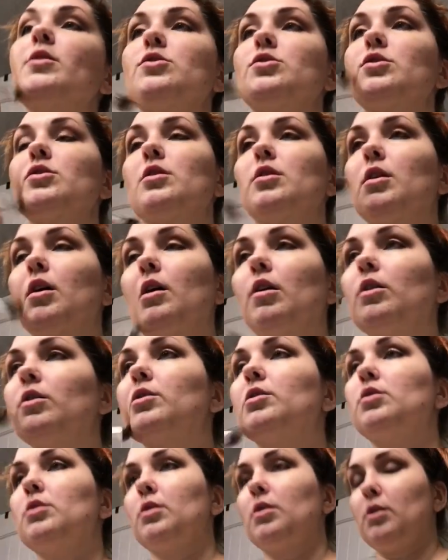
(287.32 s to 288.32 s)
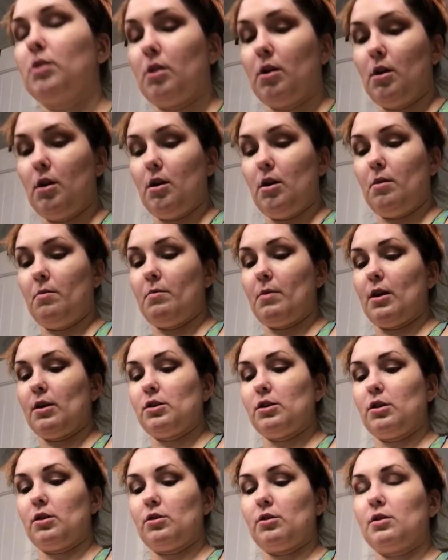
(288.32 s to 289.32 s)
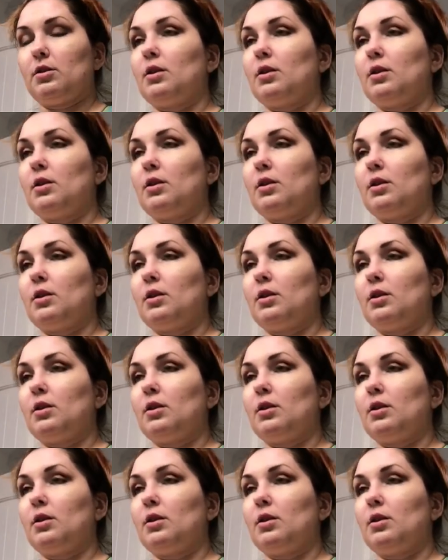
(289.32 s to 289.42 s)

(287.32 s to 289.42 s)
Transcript: make sure your colors are matching your